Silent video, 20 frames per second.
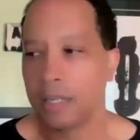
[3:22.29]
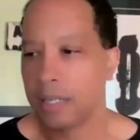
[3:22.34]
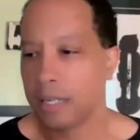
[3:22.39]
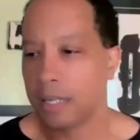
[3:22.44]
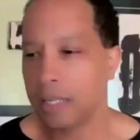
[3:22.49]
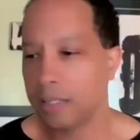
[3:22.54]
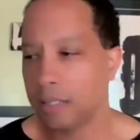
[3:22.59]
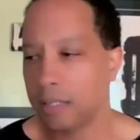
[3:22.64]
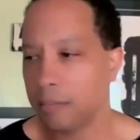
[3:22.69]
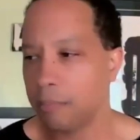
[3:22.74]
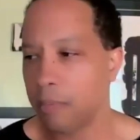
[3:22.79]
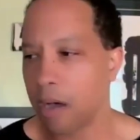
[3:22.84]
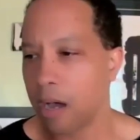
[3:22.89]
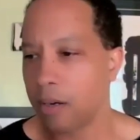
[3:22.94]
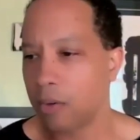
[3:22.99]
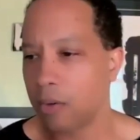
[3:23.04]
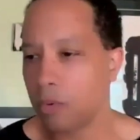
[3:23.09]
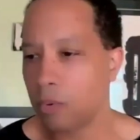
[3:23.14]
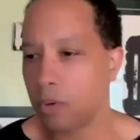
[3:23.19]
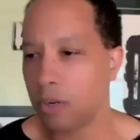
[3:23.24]
in the
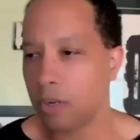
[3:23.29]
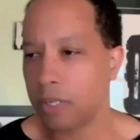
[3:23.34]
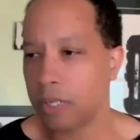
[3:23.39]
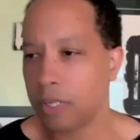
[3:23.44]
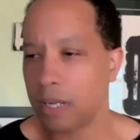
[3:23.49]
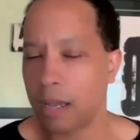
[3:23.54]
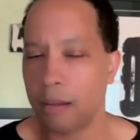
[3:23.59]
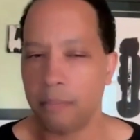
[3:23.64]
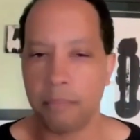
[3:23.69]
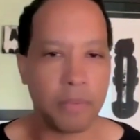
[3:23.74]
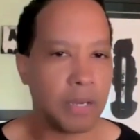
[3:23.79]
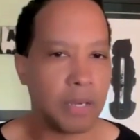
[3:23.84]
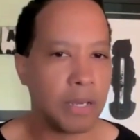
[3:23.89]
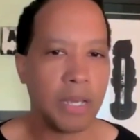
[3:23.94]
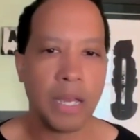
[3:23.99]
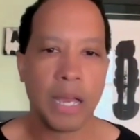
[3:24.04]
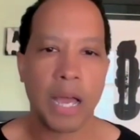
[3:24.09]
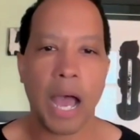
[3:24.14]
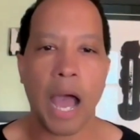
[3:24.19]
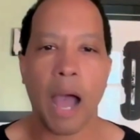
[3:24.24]
modern world. And
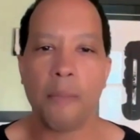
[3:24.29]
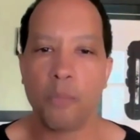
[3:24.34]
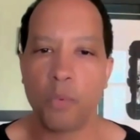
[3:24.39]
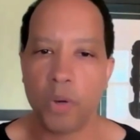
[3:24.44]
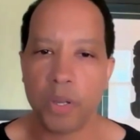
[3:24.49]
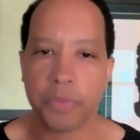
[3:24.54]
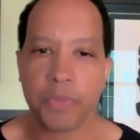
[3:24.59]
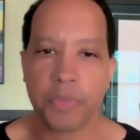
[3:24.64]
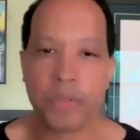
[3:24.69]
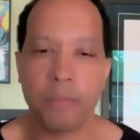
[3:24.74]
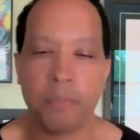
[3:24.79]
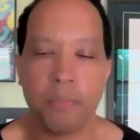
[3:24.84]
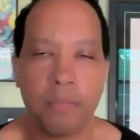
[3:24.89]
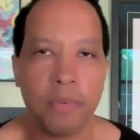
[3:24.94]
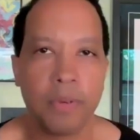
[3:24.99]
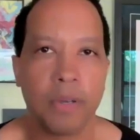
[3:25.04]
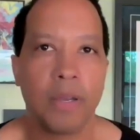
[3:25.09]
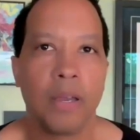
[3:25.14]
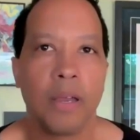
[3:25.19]
I'm with them,